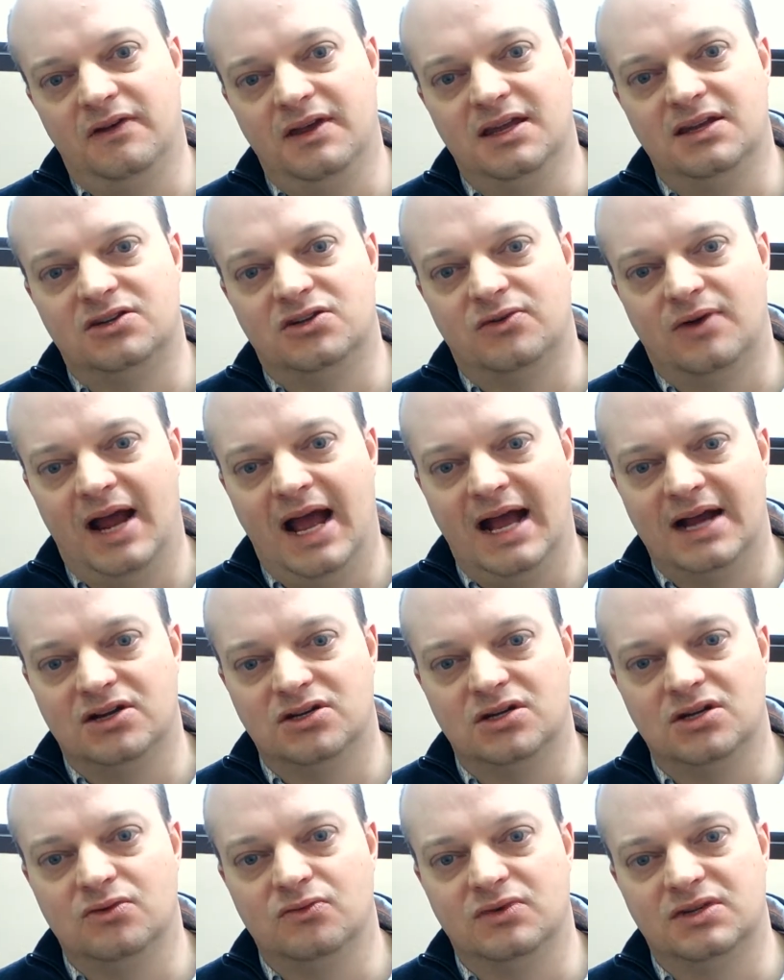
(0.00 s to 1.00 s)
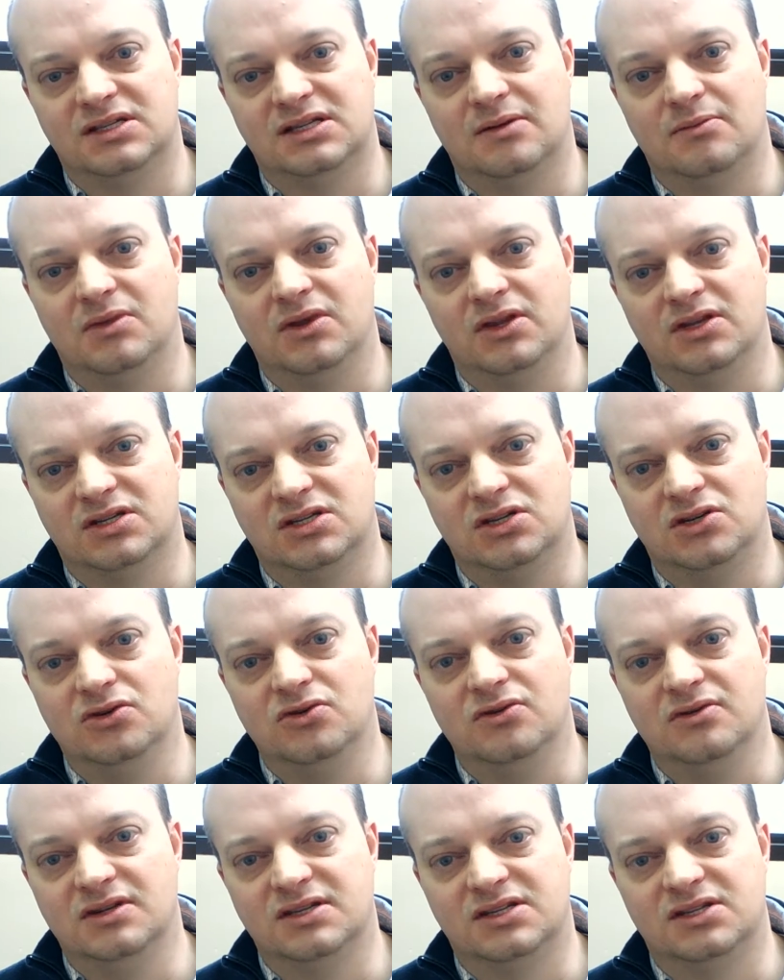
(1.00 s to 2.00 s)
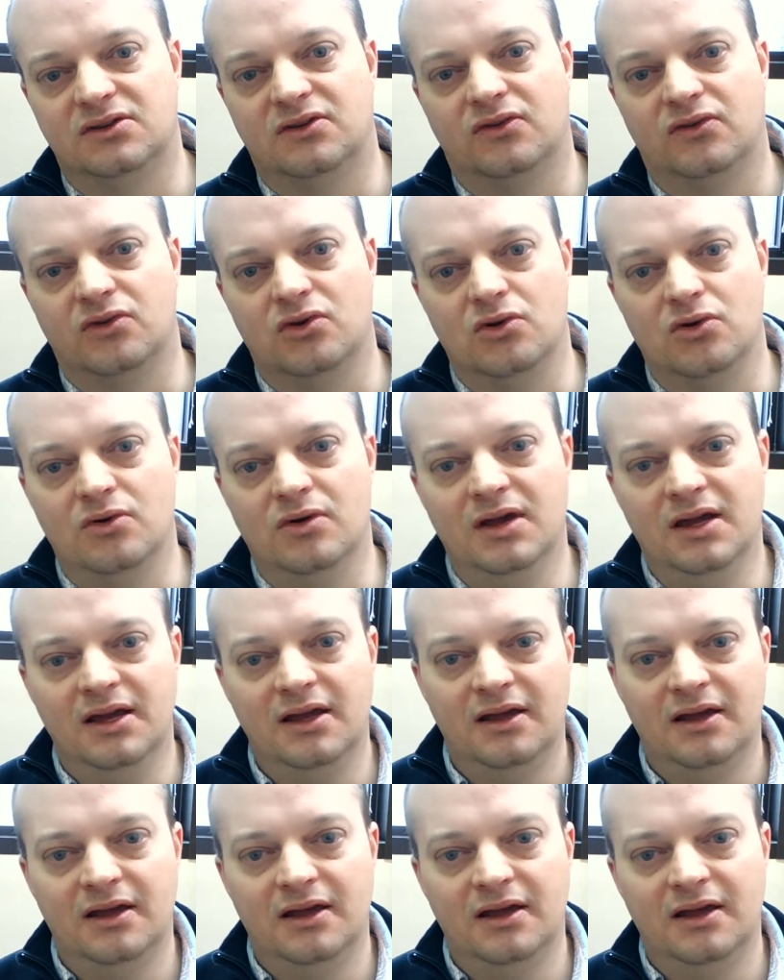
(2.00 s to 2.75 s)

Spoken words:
interaction with some of the students through